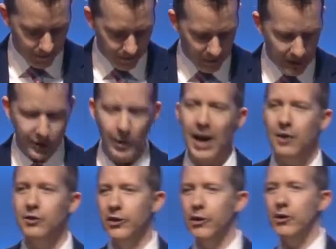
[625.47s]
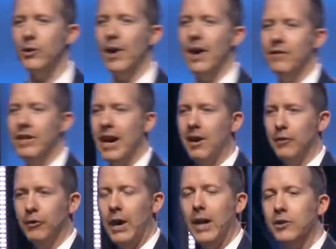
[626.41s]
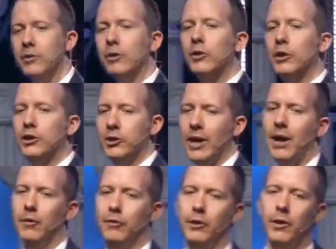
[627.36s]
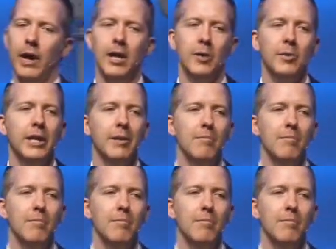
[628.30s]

So how do you have an outflow? How do you increase your outflow? How do you become